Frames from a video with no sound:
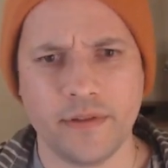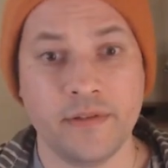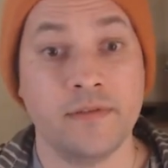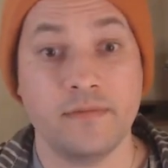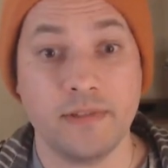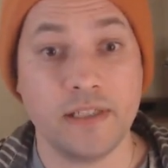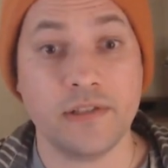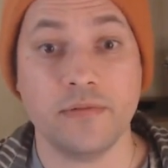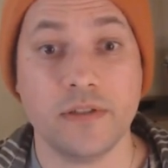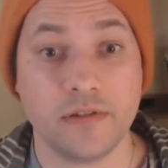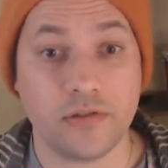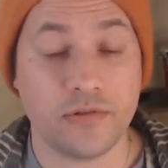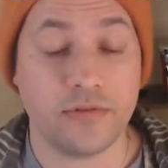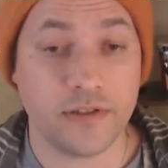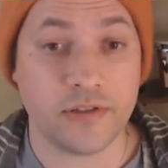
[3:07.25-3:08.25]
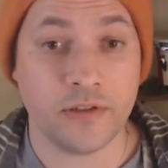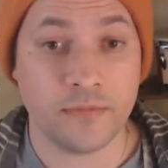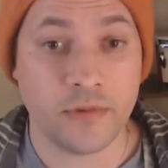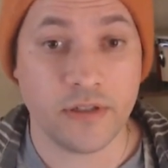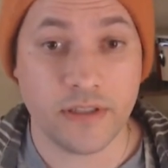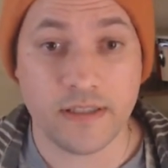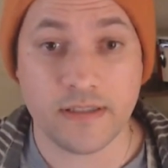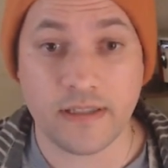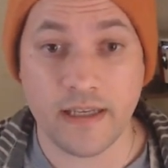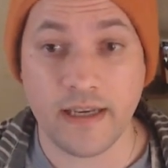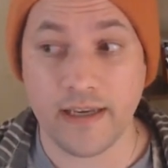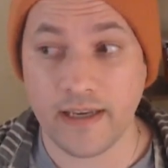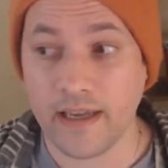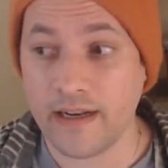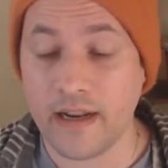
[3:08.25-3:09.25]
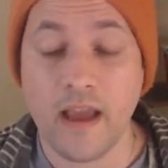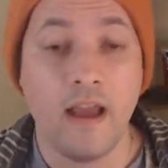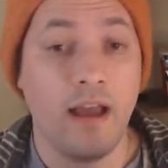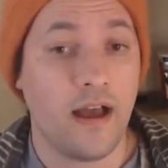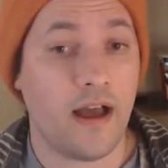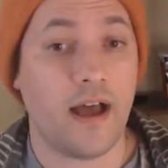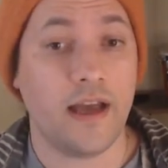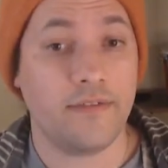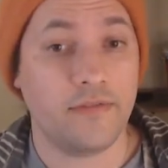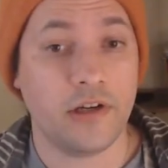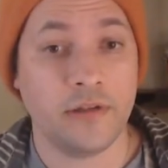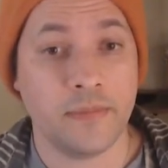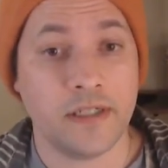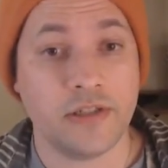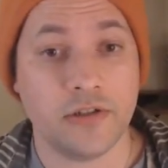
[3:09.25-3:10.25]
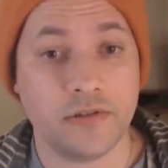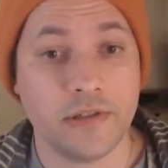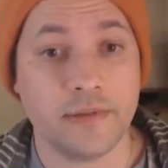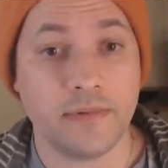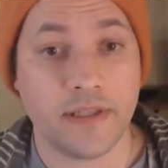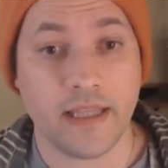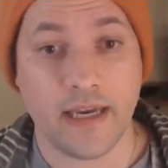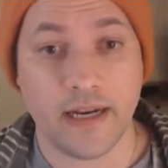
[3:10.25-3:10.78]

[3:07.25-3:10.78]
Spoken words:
That's what Krishnamurti is saying. And I very much agree with that.